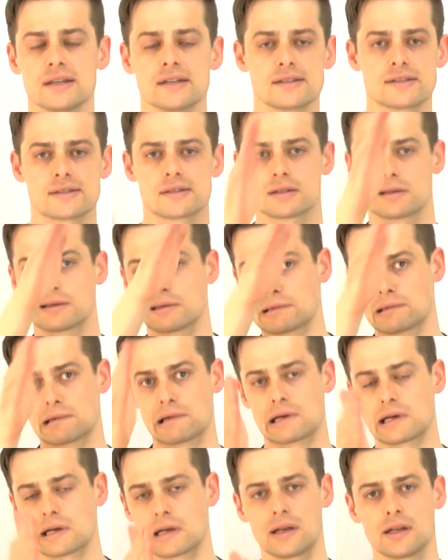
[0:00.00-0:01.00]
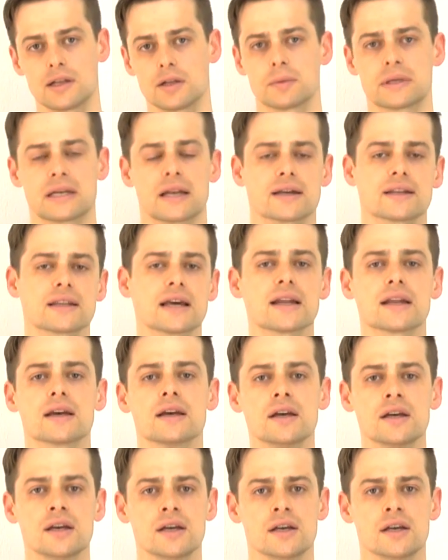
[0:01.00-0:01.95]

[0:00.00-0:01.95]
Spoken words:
It's a little bit like that.